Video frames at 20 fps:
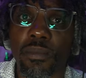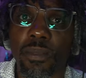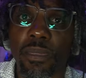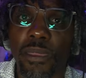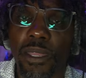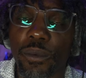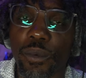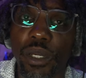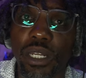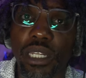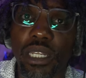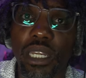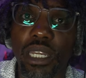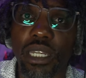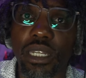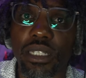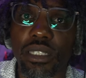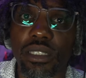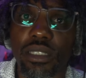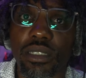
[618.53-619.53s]
It really
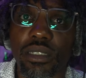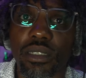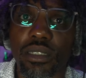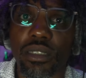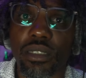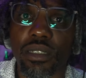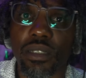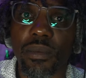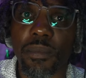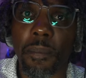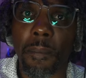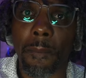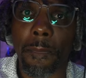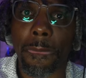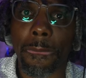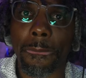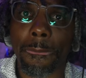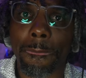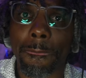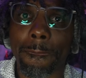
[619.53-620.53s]
is.
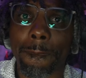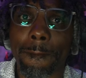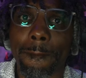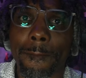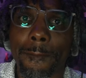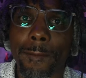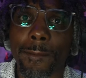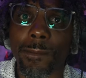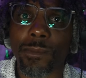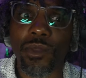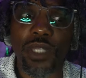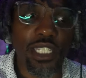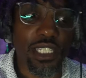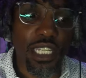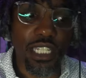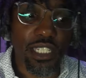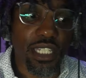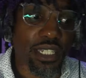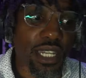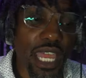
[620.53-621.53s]

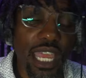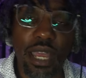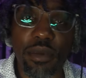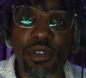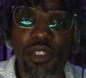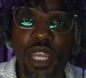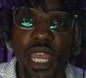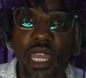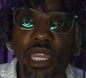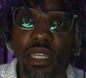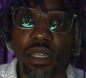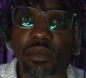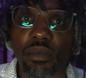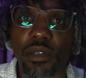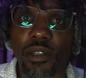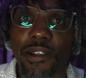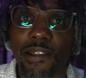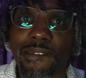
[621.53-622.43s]
It's a damn shame.